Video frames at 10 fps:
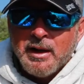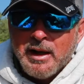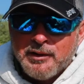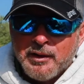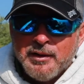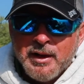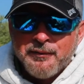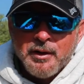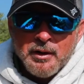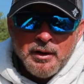it's a
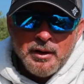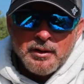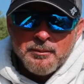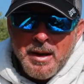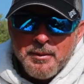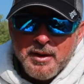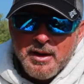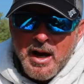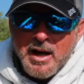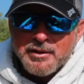different look, maybe the
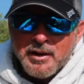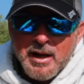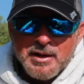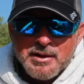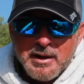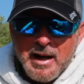contrast, uh,